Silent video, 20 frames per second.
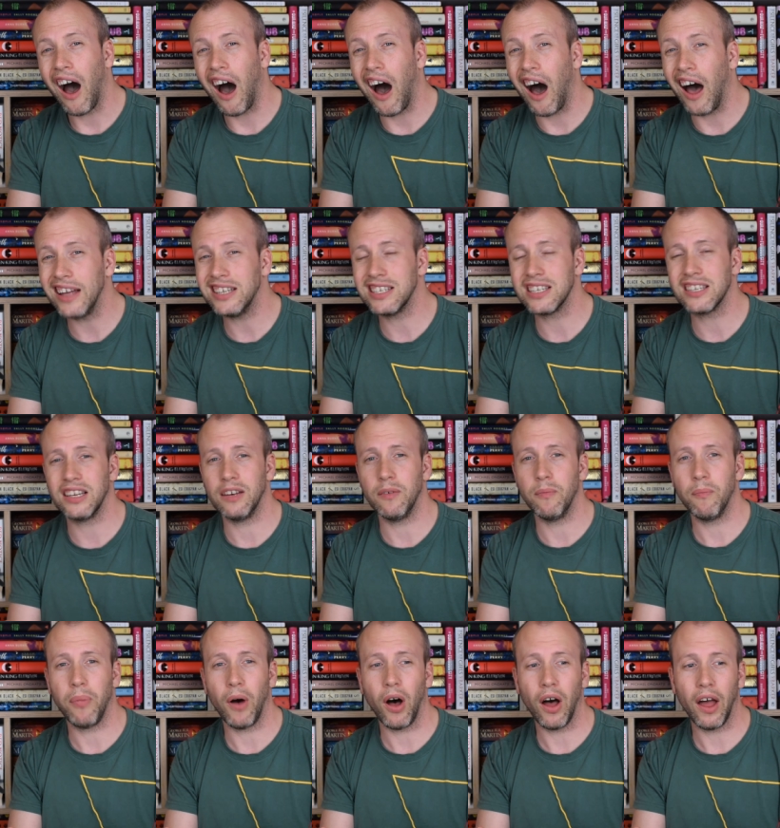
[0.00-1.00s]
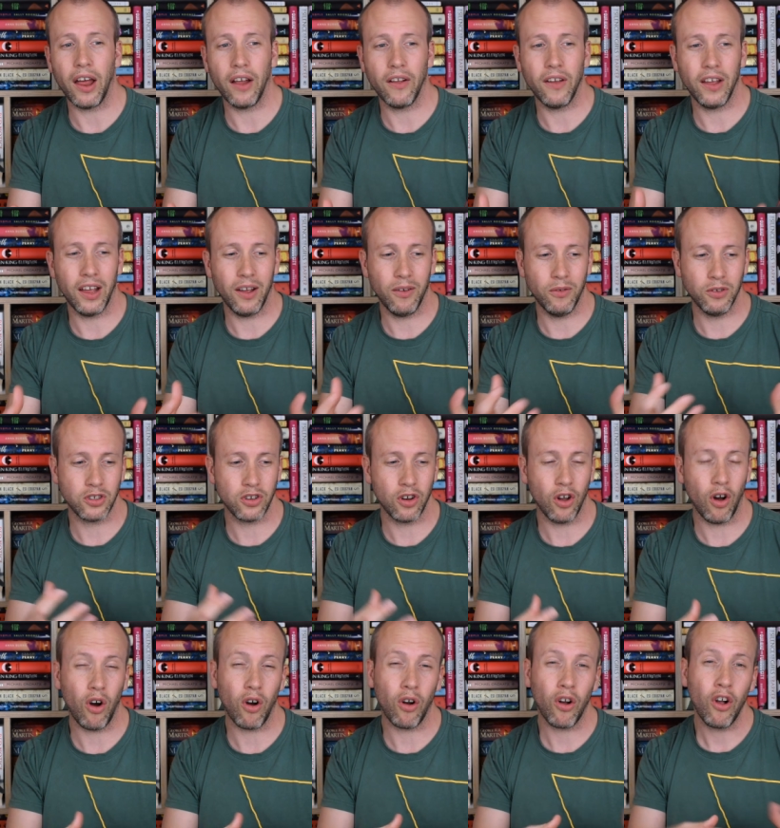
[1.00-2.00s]
I just didn't buy it. It was
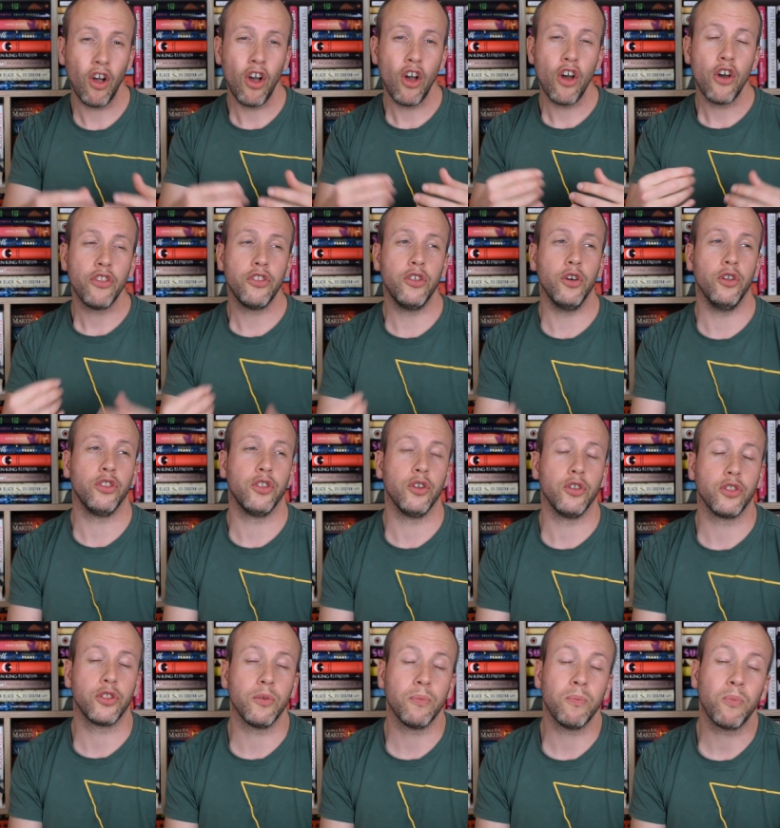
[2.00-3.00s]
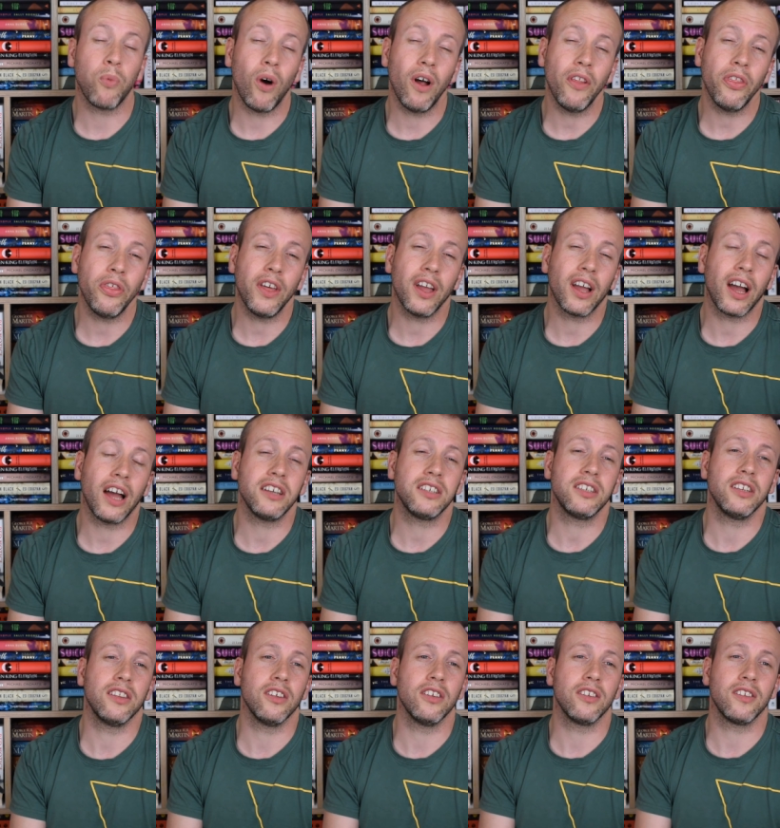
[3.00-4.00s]
long. The, the, the one thing
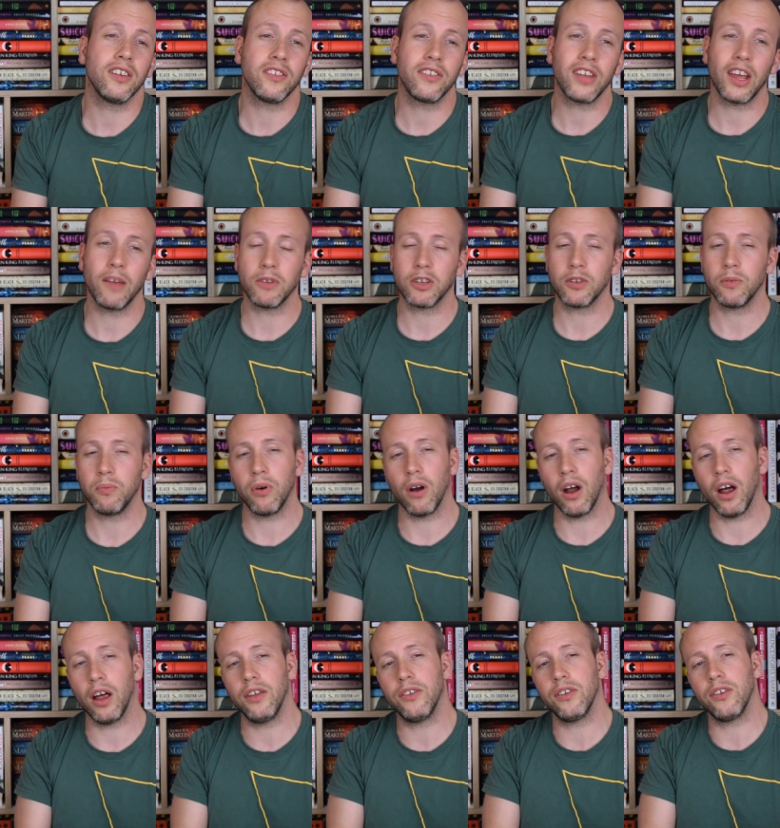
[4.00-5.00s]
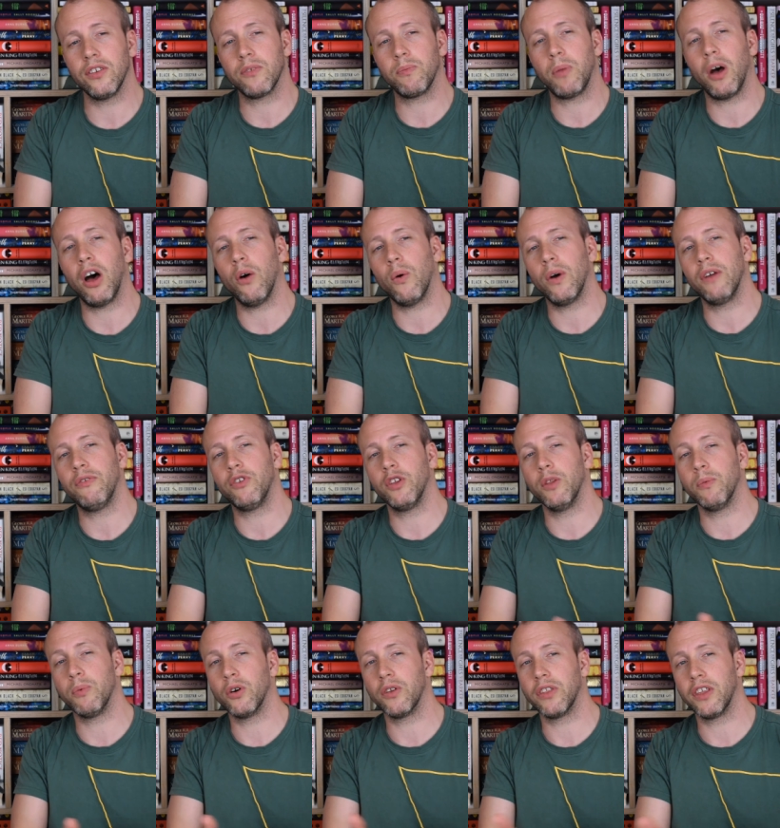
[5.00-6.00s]
actually that did take me surprise is partway through the
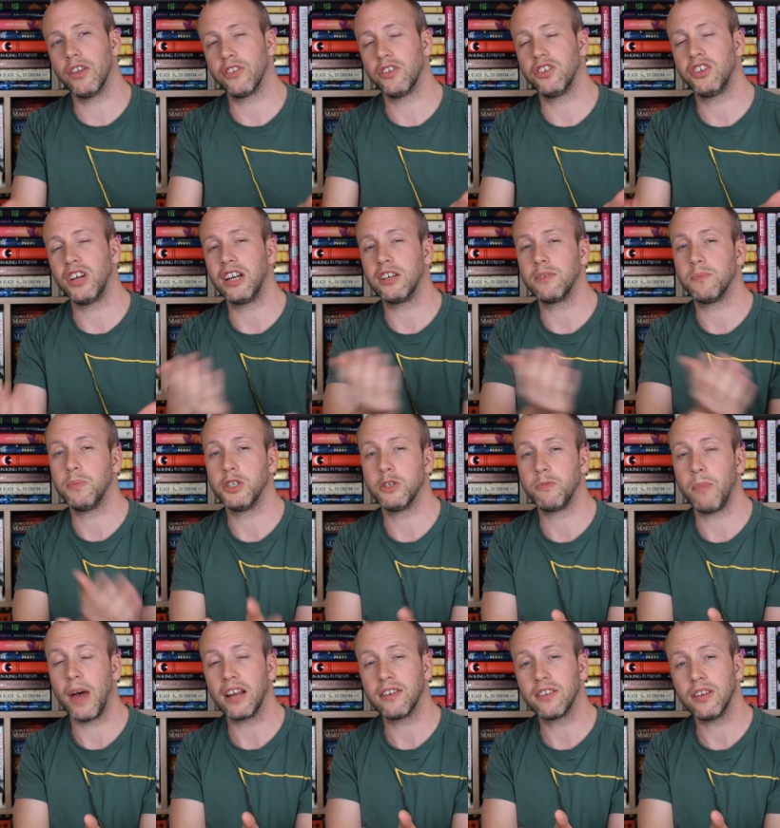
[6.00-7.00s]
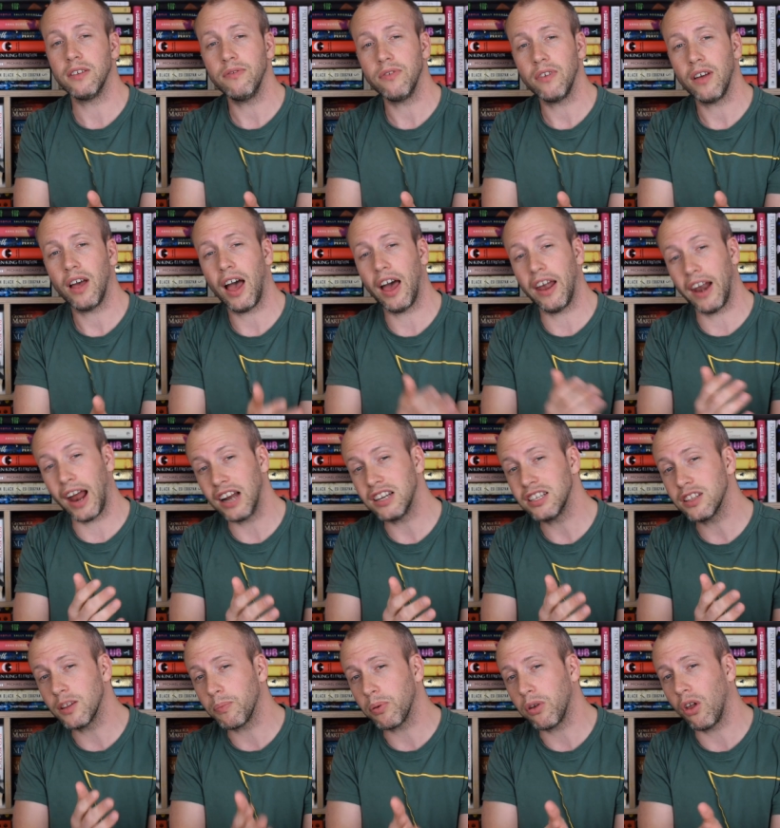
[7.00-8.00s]
book there's a change of perspective and
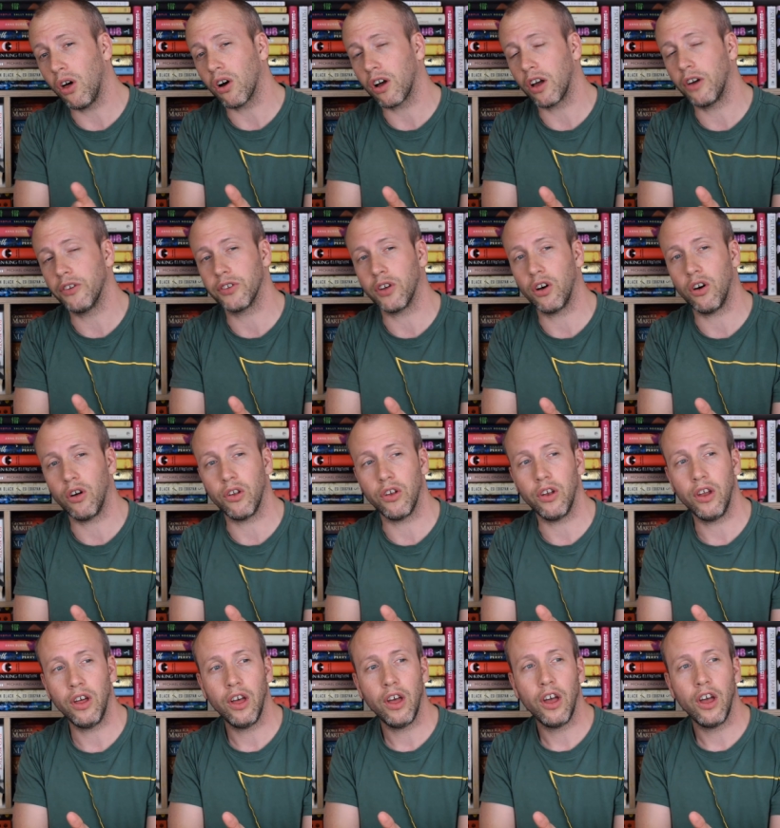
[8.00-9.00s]
actually the plot goes on